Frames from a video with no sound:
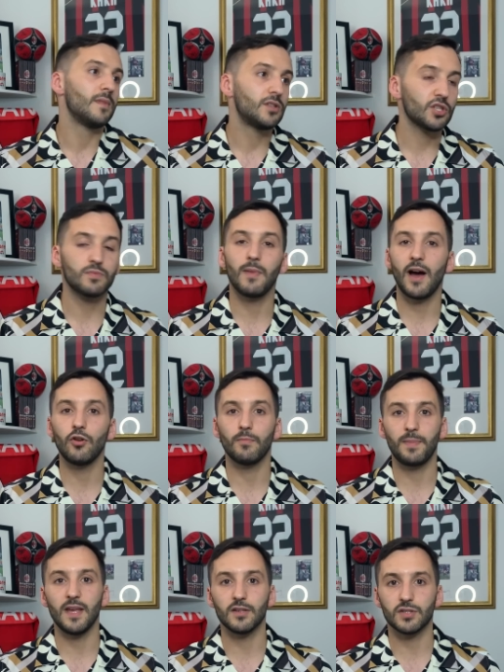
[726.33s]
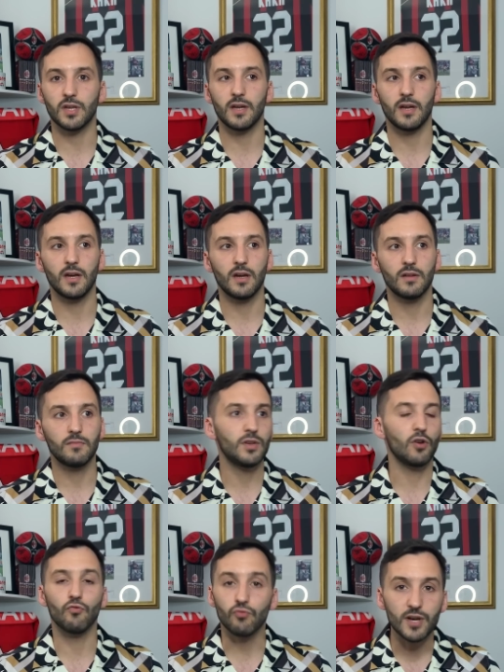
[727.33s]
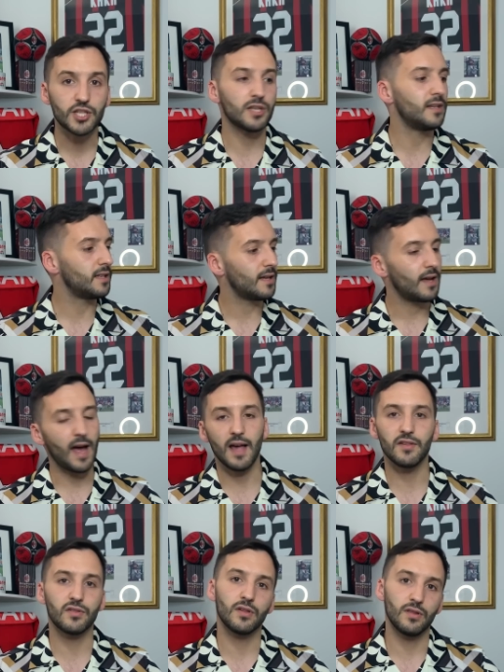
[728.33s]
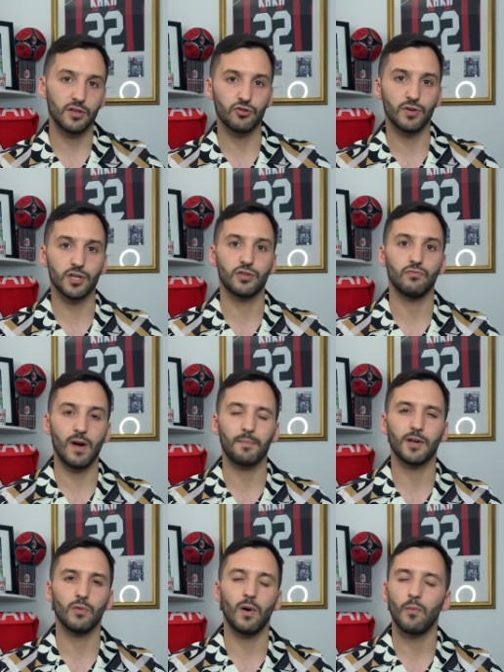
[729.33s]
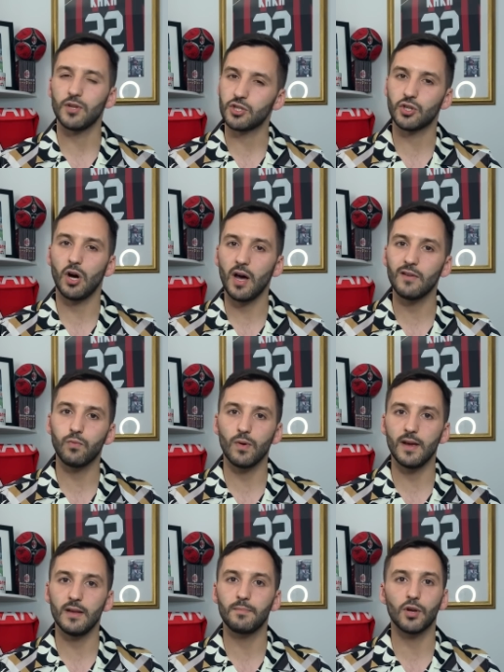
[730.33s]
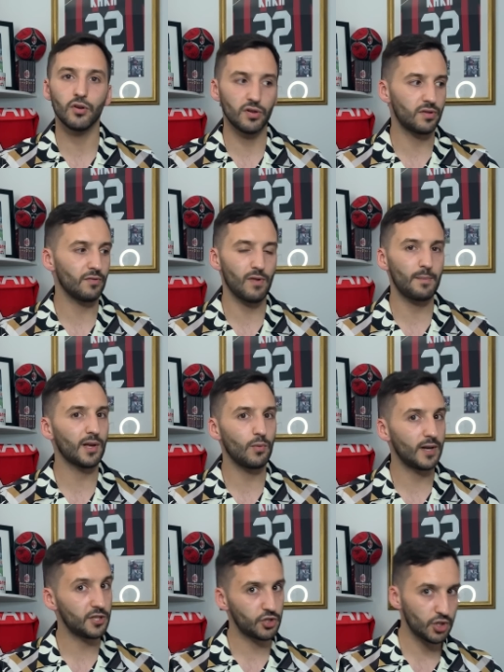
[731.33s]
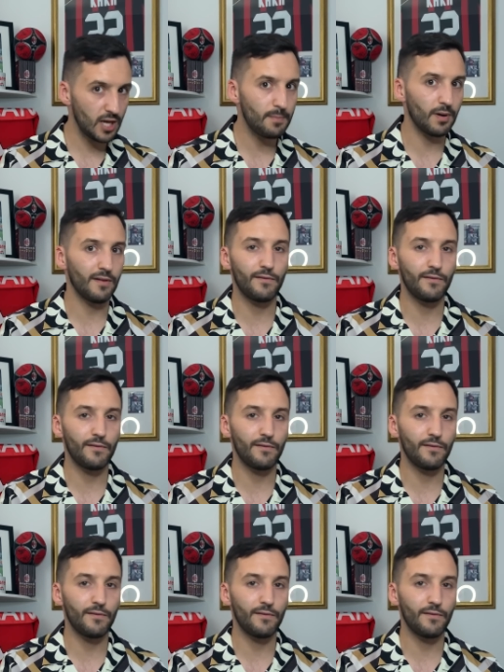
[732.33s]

just might not be as uh, you know rigid as the traditional replica one, which is kind of weird because the replica one is cheaper,